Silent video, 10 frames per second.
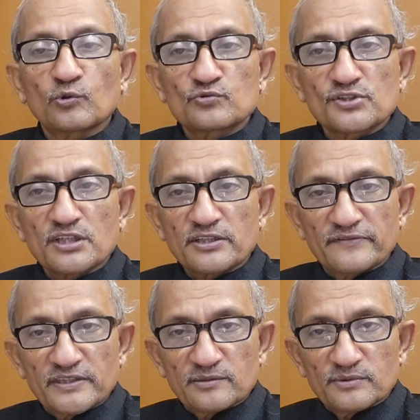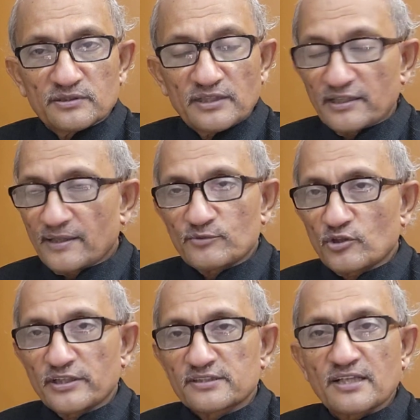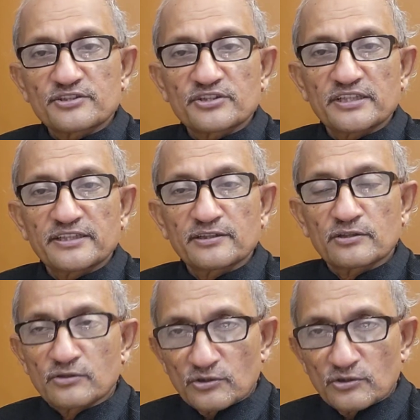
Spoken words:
loans are available, and I'm not exaggerating.